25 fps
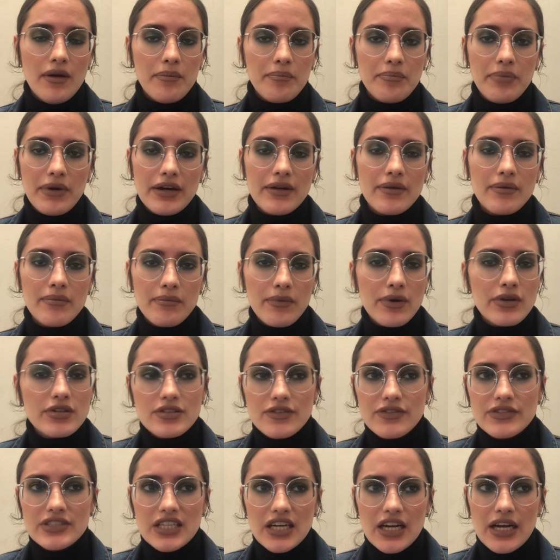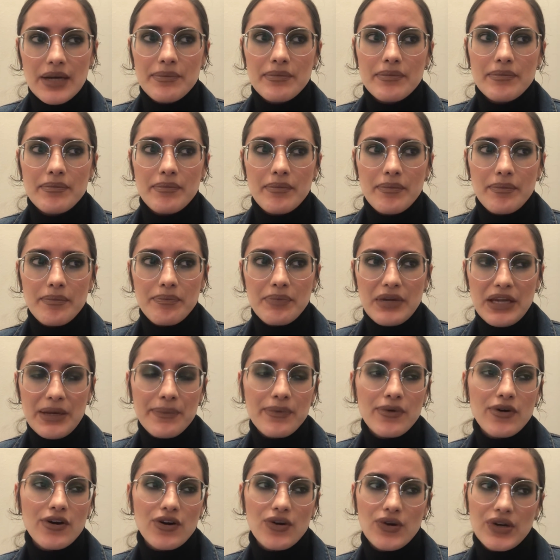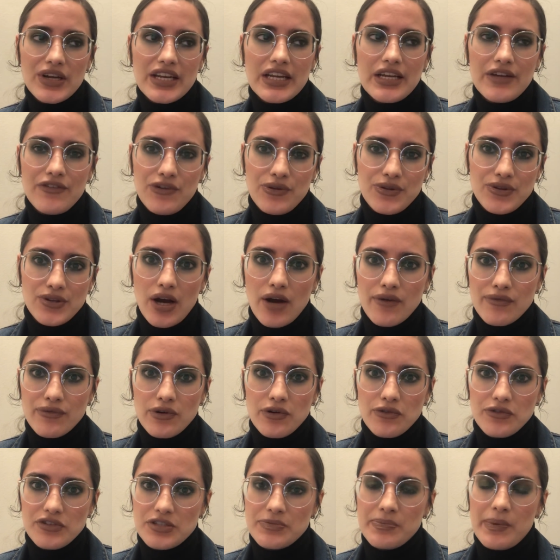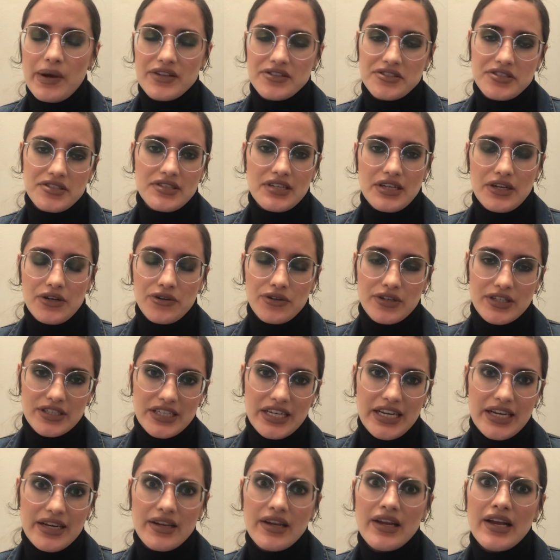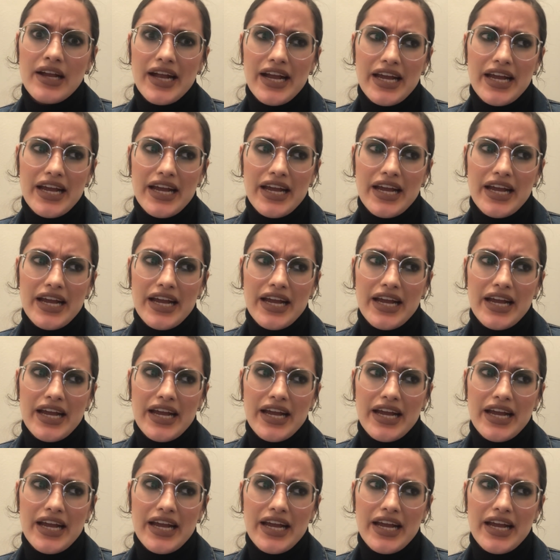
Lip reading: But most of the time, people are going to give you thoughtful responses and critique.